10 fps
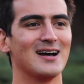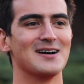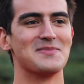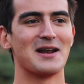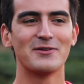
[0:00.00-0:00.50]

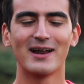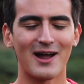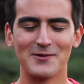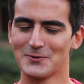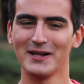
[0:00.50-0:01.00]
uh, but I feel
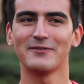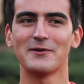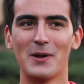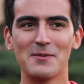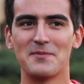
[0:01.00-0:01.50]
like I was
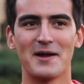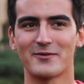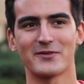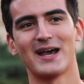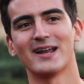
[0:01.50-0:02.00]
relatively well
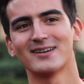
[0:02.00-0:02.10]
prepared for